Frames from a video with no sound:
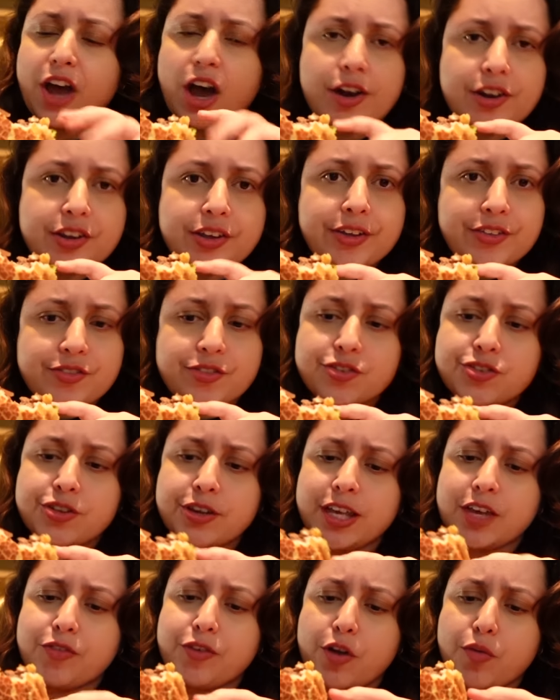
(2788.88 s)
onions
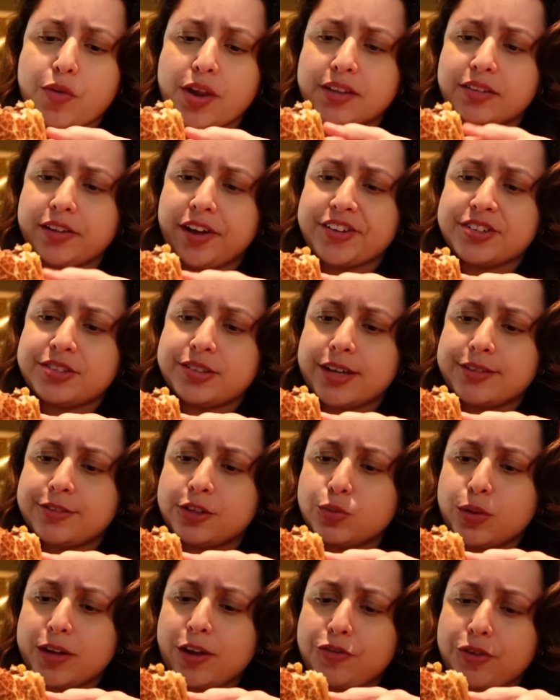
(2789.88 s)
give it a really nice taste
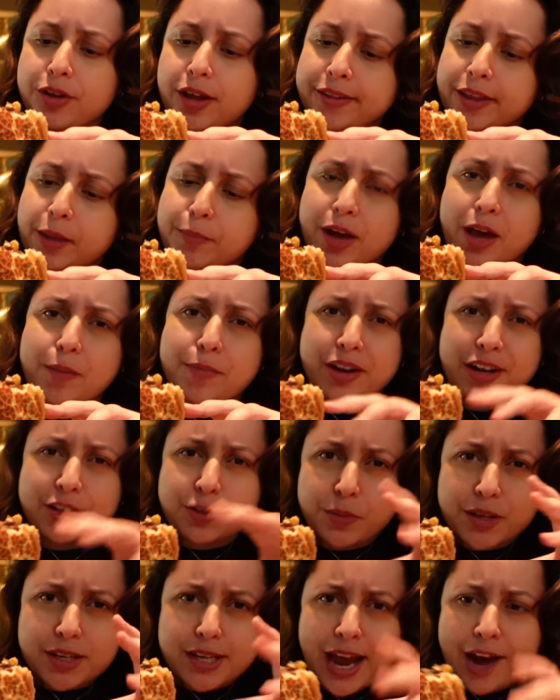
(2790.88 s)
as well. I feel like they might be a
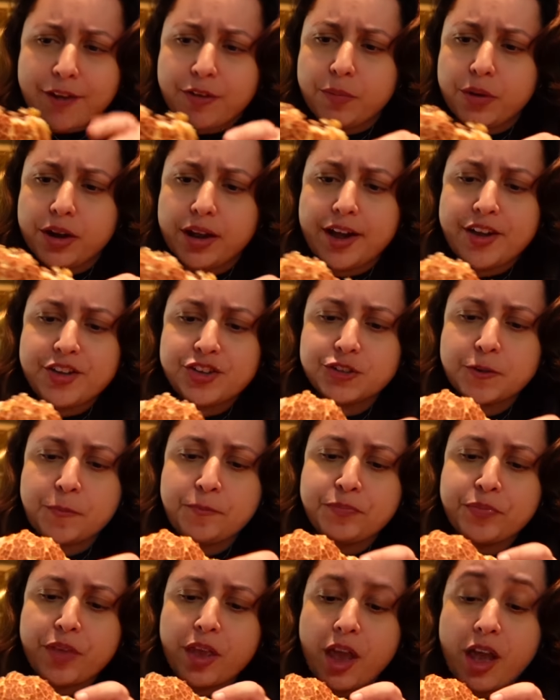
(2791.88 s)
little bit caramelized.
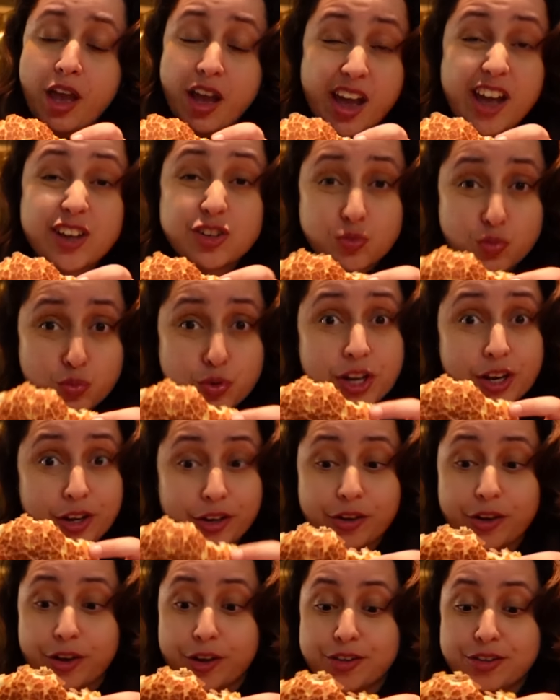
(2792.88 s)
It's really
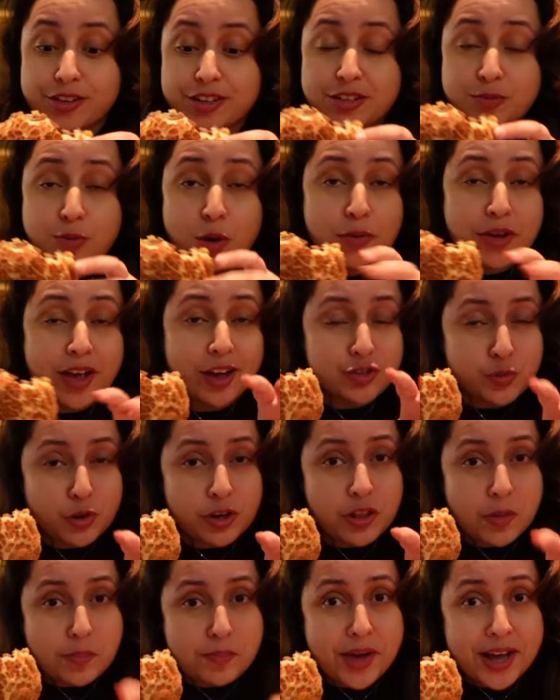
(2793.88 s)
good. This is probably
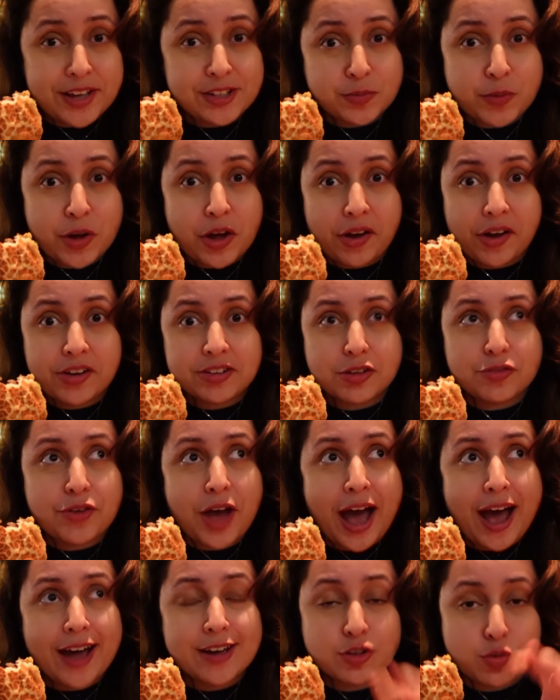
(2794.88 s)
actually one of the best burgers I've
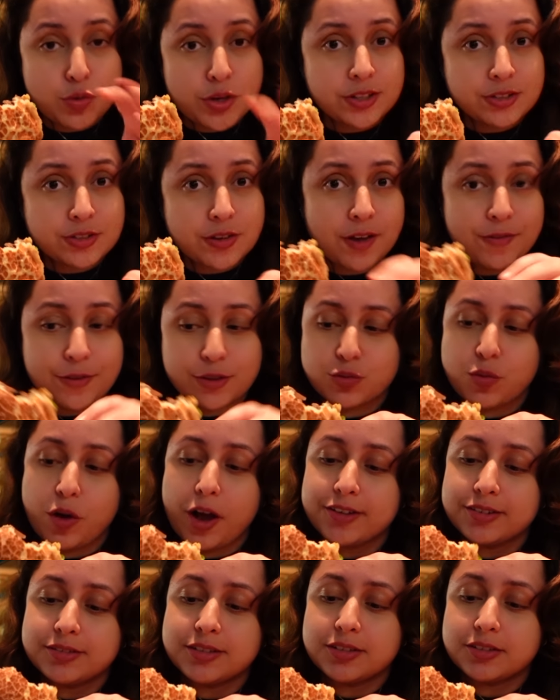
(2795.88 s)
had quick service
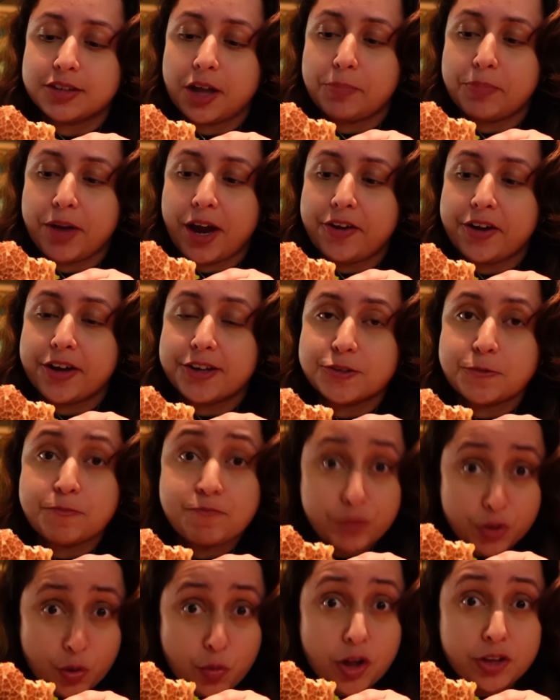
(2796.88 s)
wise in this Disneyland Paris.
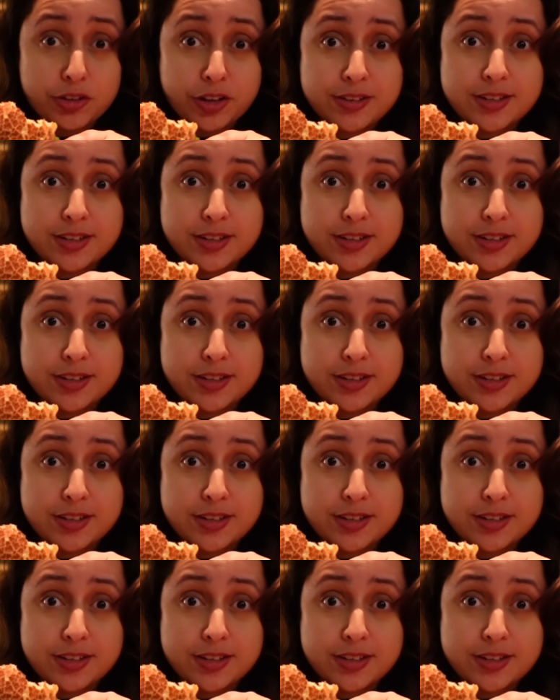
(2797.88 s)
Well done,